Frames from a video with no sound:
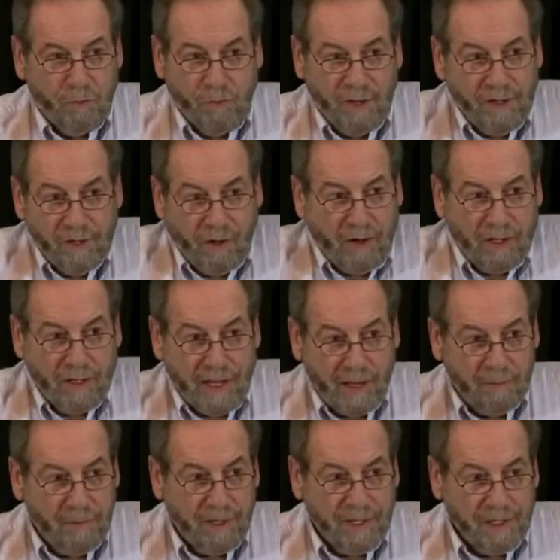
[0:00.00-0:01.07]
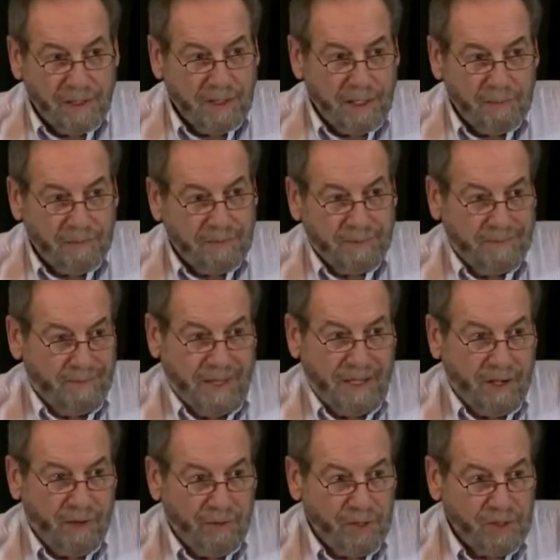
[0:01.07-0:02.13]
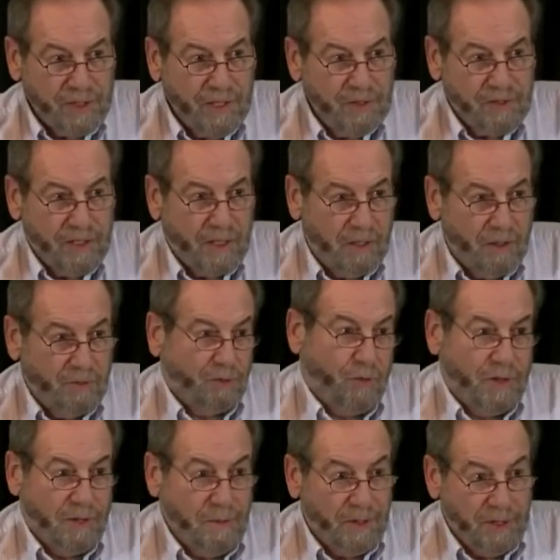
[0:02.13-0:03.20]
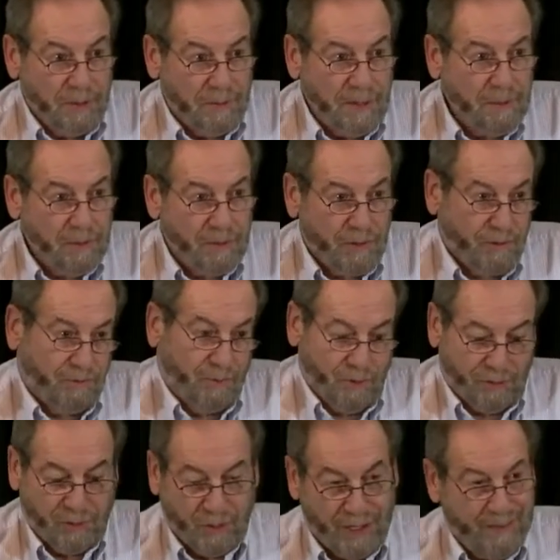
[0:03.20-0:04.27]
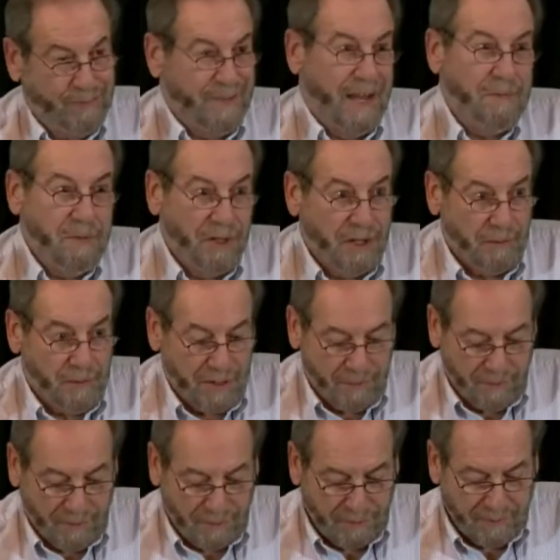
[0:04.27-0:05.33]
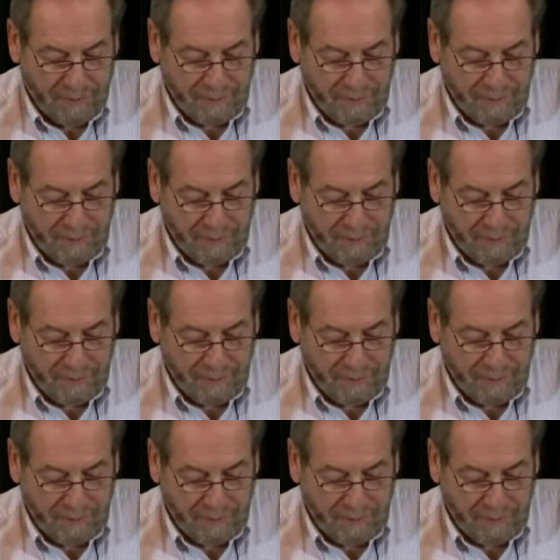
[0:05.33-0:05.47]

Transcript: we hardly have money to take care of ourselves, let alone 20 million people or 10 million people.